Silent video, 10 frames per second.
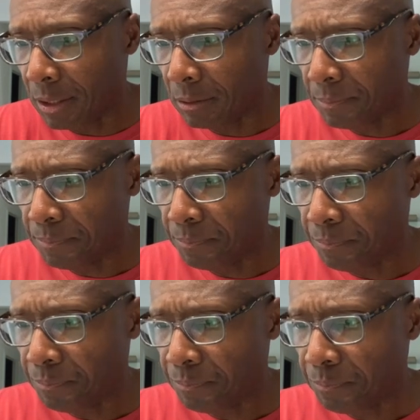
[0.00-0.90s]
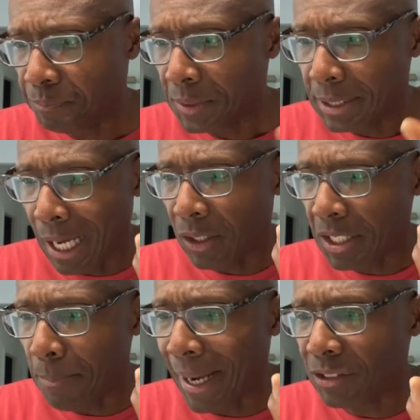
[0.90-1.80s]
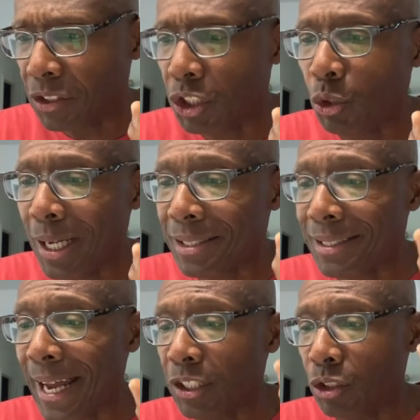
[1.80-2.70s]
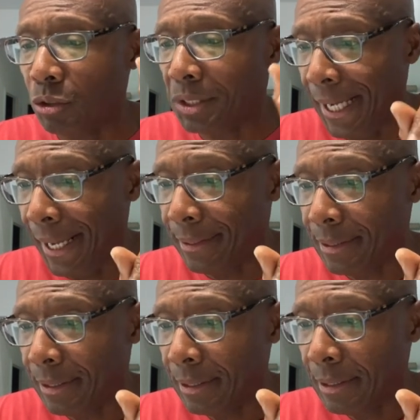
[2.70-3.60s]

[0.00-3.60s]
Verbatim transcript: you. Now, let's get back to the U.S. national debt.